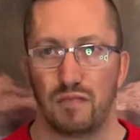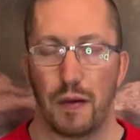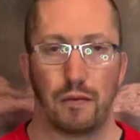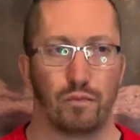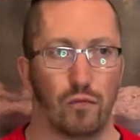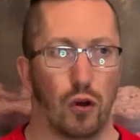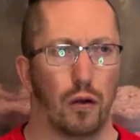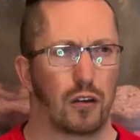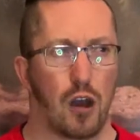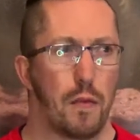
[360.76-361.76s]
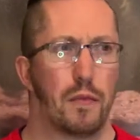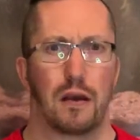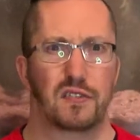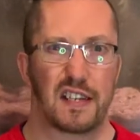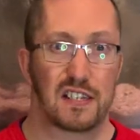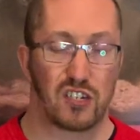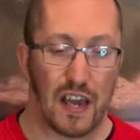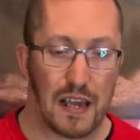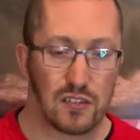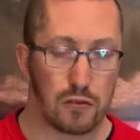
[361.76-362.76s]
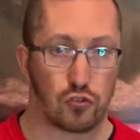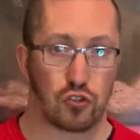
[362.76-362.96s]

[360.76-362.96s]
about, well, I can't remember now, 6 days. It was